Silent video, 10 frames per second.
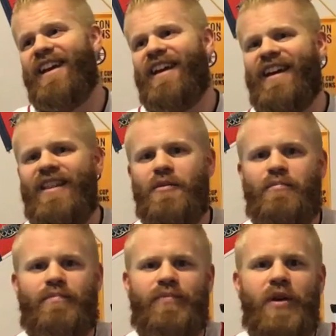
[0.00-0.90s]
And
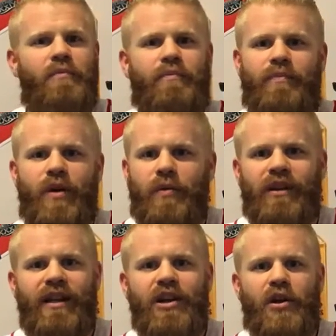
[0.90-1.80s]
they've been
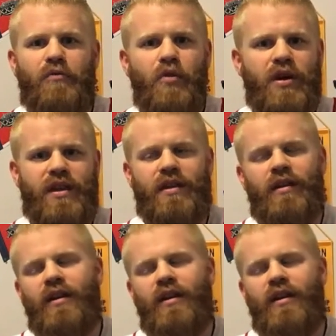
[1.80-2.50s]
leaning on a rookie.